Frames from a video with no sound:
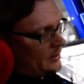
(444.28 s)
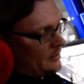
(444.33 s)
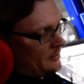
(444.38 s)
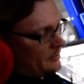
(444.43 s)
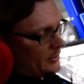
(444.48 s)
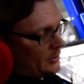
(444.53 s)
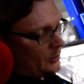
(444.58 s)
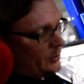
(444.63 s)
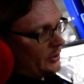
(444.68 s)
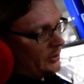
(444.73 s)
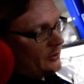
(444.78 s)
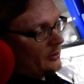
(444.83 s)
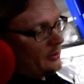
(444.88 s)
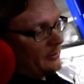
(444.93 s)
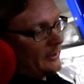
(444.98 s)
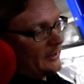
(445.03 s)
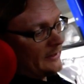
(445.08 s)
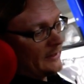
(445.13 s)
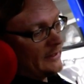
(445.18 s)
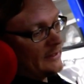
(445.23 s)
a quick note
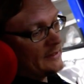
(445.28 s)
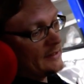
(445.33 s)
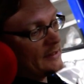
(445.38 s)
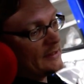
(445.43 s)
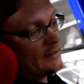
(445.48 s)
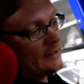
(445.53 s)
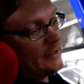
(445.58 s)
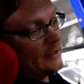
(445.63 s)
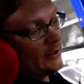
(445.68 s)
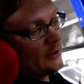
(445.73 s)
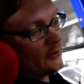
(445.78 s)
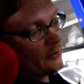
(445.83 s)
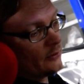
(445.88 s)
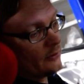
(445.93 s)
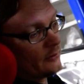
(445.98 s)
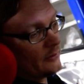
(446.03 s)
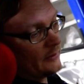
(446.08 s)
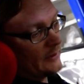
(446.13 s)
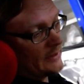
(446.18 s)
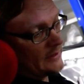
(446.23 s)
about the DCCD
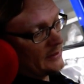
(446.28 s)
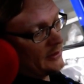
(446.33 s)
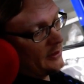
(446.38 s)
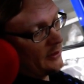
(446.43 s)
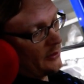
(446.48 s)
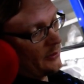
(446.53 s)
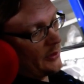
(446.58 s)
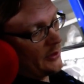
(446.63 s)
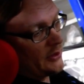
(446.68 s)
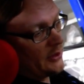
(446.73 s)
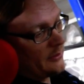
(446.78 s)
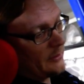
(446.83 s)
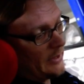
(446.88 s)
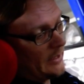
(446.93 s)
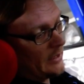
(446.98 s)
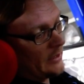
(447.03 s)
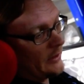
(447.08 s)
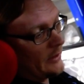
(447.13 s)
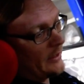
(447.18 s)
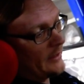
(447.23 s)
controller. That's another question that we
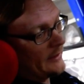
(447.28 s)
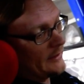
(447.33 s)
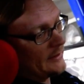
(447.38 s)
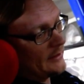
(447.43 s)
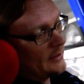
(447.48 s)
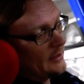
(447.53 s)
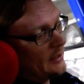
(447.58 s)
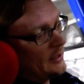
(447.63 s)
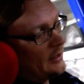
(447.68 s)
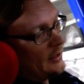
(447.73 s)
get a lot.